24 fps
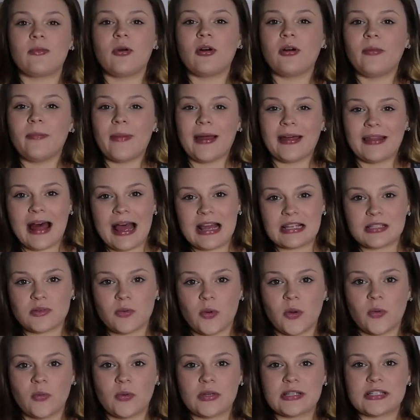Well, my last
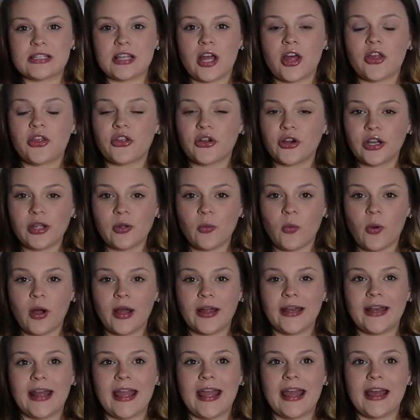one was
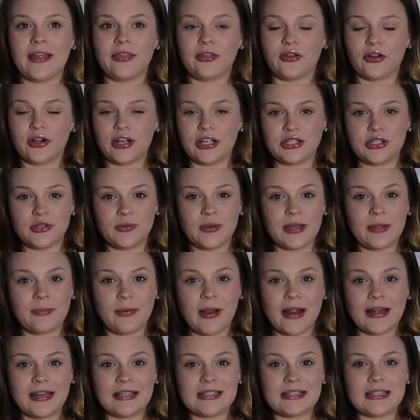31 and 32-week
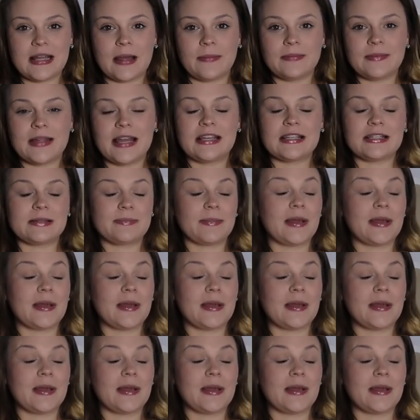pregnancy update.